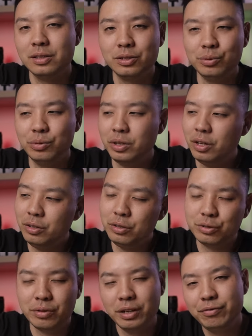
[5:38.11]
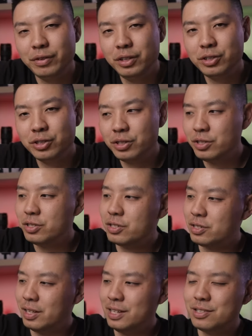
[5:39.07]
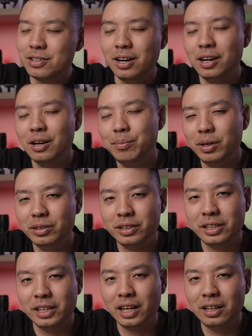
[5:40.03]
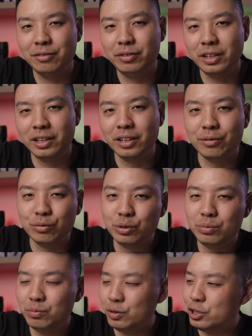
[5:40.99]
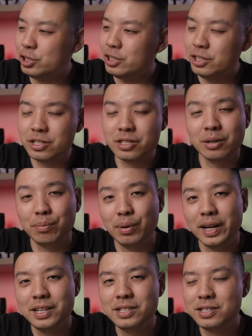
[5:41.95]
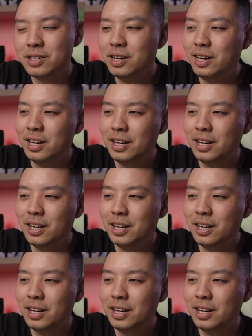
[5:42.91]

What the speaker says: So with all those great features, let's talk about the elephant in the room, which is the price.